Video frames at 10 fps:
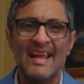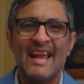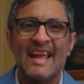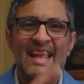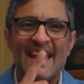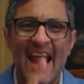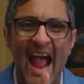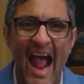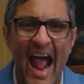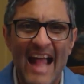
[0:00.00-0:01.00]
He
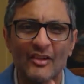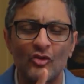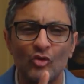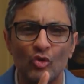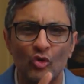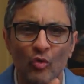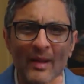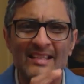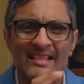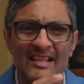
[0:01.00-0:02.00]
had to
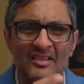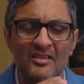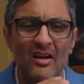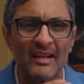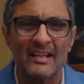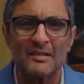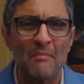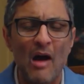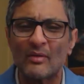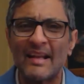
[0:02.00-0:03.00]
twist his tongue in his
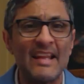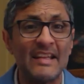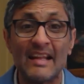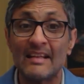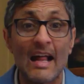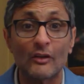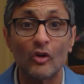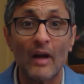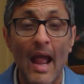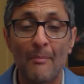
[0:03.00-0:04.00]
mouth, and he did not look
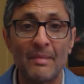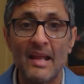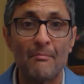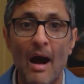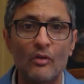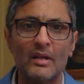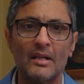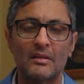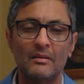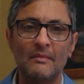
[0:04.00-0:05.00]
happy about it.
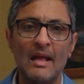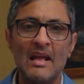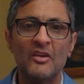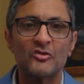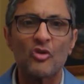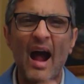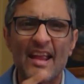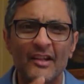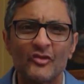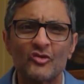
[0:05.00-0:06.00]
So I
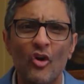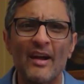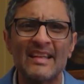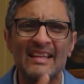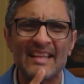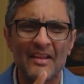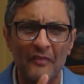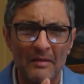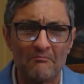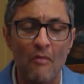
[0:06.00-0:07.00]
enjoyed it
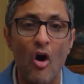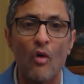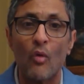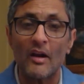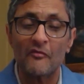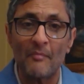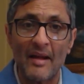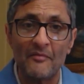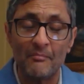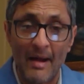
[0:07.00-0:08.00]
even more. One of
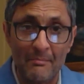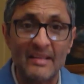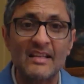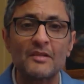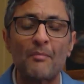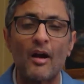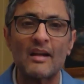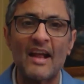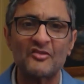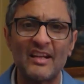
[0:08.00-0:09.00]
my business partner,
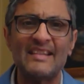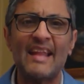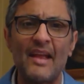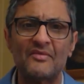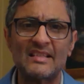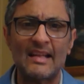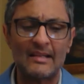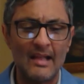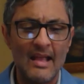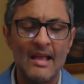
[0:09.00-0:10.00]
actually Dave, sent
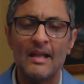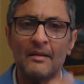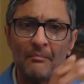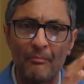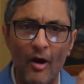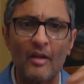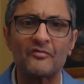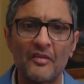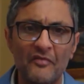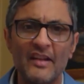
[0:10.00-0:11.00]
part of the
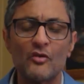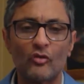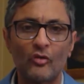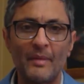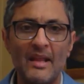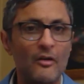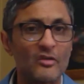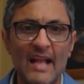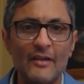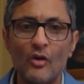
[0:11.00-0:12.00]
video to me, because
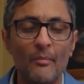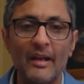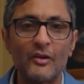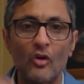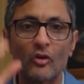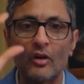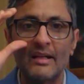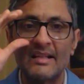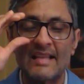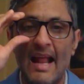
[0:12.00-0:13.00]
I normally don't look at
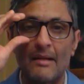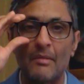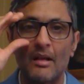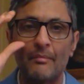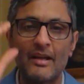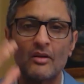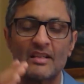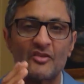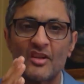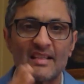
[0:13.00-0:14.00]
this animal because it
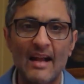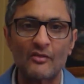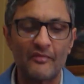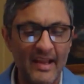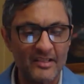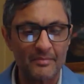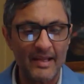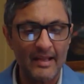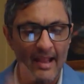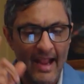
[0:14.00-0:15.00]
just aggravates me.
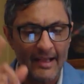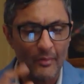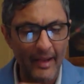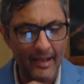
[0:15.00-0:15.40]
Anyway,